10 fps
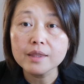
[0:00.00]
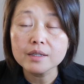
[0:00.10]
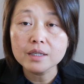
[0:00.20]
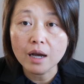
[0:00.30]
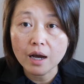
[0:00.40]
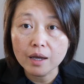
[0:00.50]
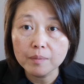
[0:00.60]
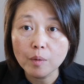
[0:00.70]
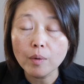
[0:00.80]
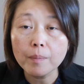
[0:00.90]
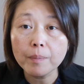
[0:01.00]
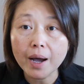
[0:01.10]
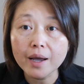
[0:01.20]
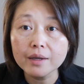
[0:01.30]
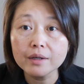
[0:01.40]
time when
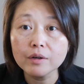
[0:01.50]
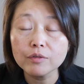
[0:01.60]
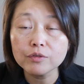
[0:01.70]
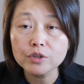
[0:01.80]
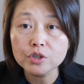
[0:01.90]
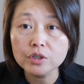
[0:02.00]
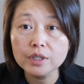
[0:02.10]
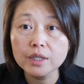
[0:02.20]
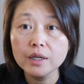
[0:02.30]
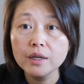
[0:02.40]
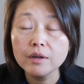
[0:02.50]
buyer officially